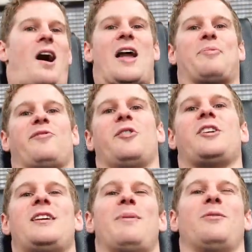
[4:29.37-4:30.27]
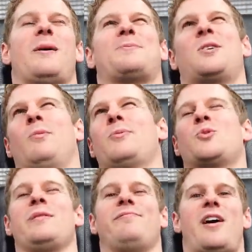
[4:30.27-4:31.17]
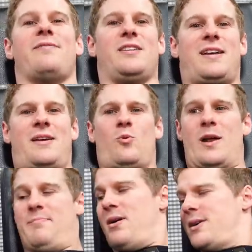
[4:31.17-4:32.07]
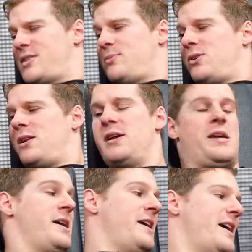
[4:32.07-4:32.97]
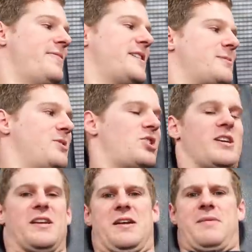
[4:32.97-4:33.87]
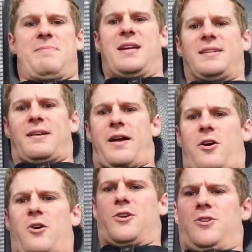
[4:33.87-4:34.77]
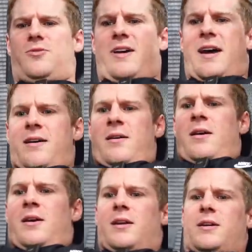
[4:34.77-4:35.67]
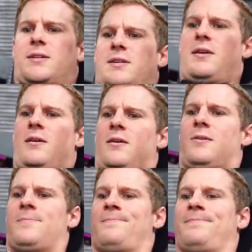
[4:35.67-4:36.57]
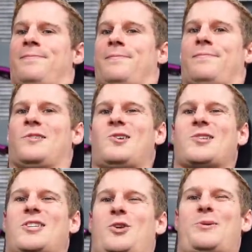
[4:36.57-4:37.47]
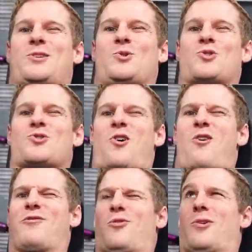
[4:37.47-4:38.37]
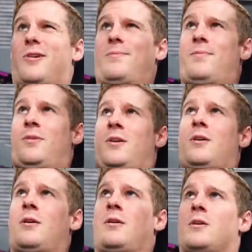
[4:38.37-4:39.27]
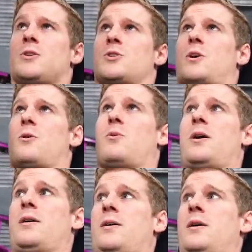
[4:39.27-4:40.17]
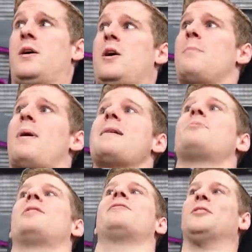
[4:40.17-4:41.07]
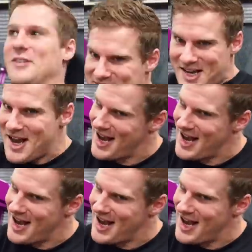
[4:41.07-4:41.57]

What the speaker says: I prefer to keep my reps somewhere between 5 to 10 when possible. And this machine makes it kind of hard to do that because you're just a little bit too strong for it. So my preference